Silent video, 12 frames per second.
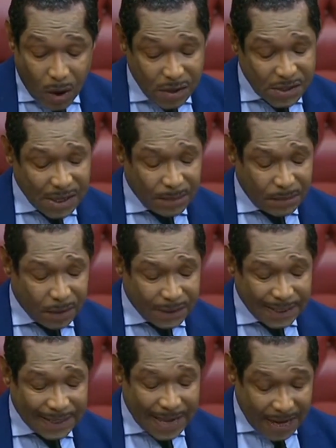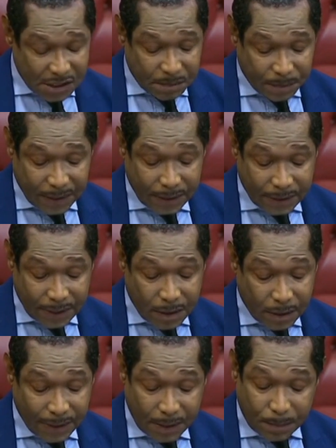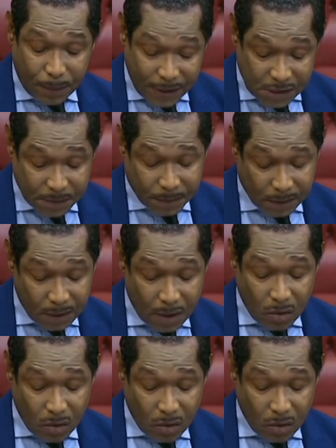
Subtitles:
Whilst I'm not against PDR in principle,